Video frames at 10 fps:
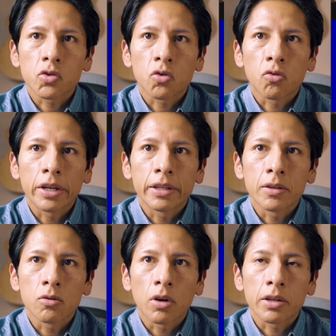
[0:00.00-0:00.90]
screen
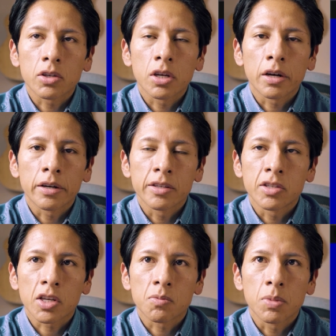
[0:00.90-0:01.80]
that you got here.
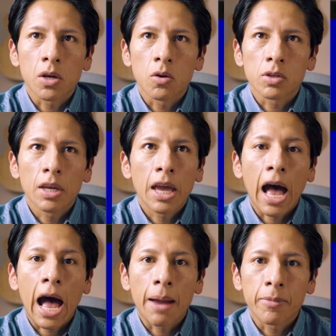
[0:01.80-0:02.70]
It's just because
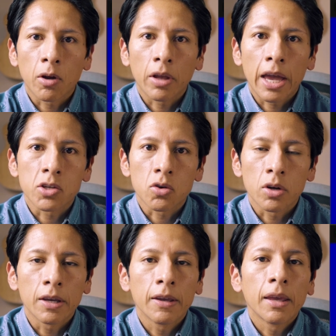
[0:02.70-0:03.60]
I'm not
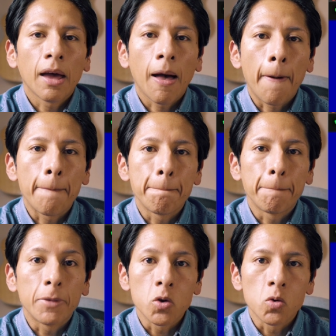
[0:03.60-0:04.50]
actually
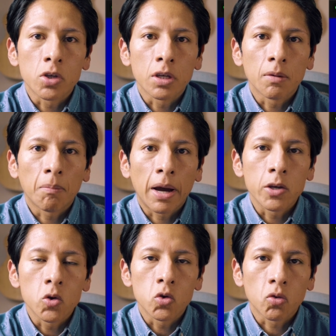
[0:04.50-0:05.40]
using
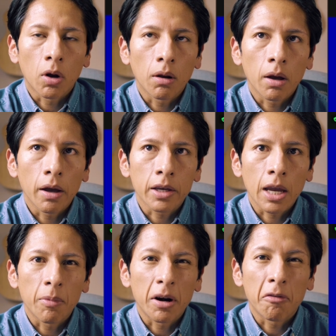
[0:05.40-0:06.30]
my usual
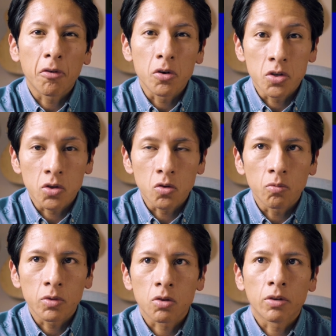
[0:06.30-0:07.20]
camera for
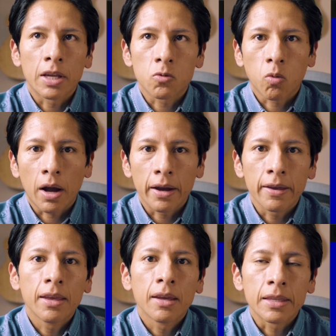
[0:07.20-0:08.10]
Zoom, so that's
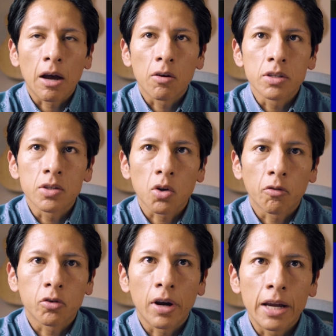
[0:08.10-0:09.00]
why now this
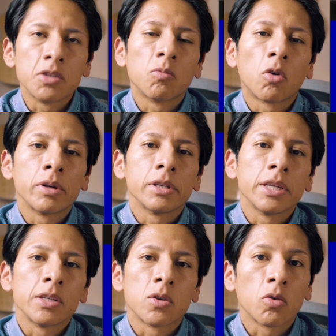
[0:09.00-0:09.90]
software at the
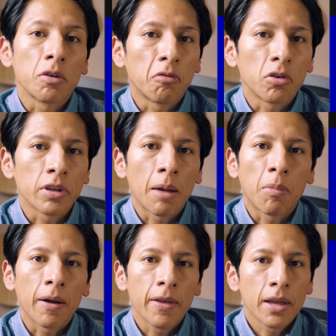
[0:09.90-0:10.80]
moment is looking for
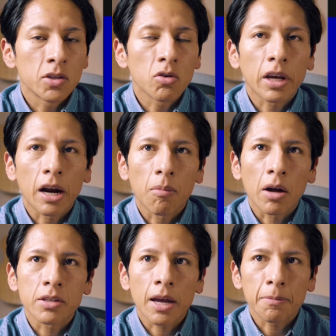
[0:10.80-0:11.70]
that, but don't care
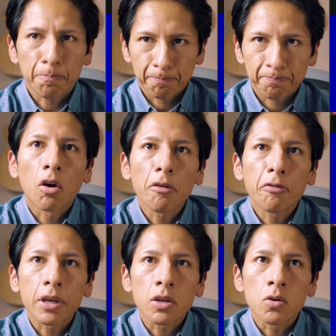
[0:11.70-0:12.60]
about that. The
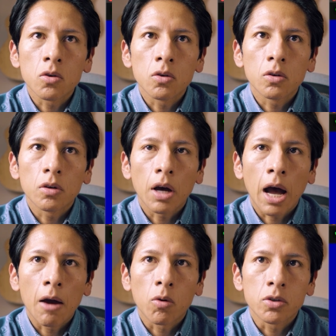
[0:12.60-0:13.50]
only thing
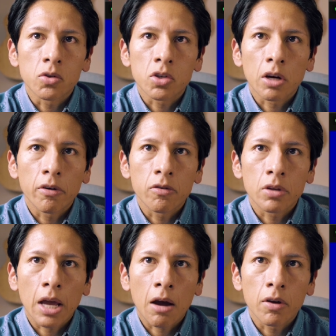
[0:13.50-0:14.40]
I want to share
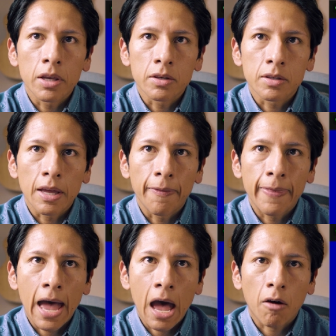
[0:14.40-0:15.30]
with you now is
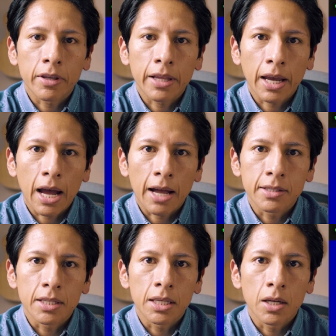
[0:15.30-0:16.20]
that now that I
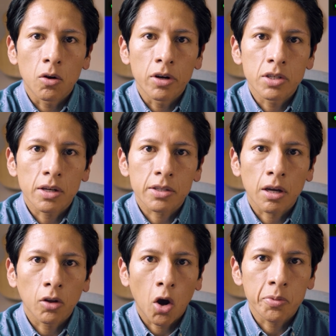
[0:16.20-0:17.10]
got the original
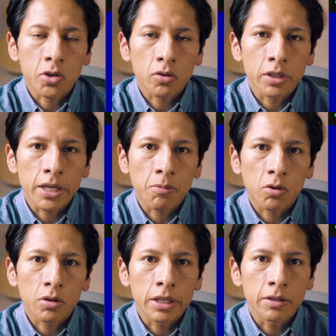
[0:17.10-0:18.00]
sound option
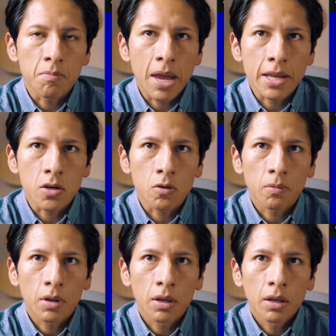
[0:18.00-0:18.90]
enabled in the
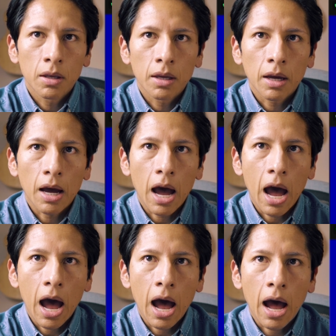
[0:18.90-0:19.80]
menu,
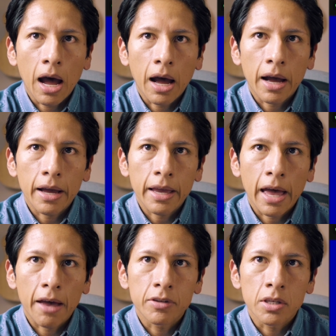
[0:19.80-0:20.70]
I
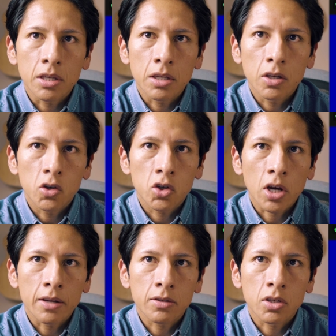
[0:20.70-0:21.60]
have the
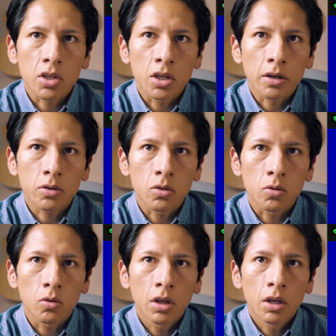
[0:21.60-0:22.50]
chance here
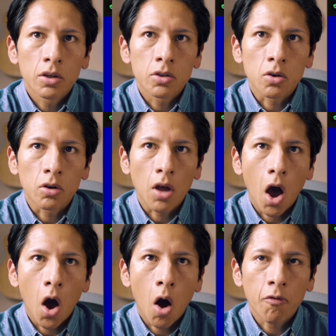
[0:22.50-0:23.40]
to
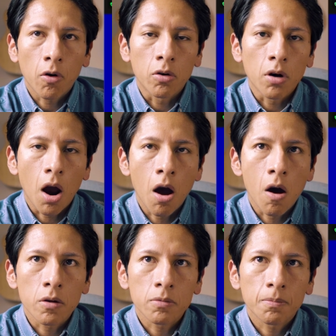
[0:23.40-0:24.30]
turn off or
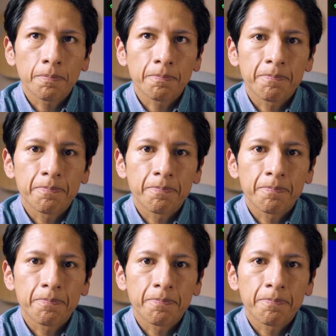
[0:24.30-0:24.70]
on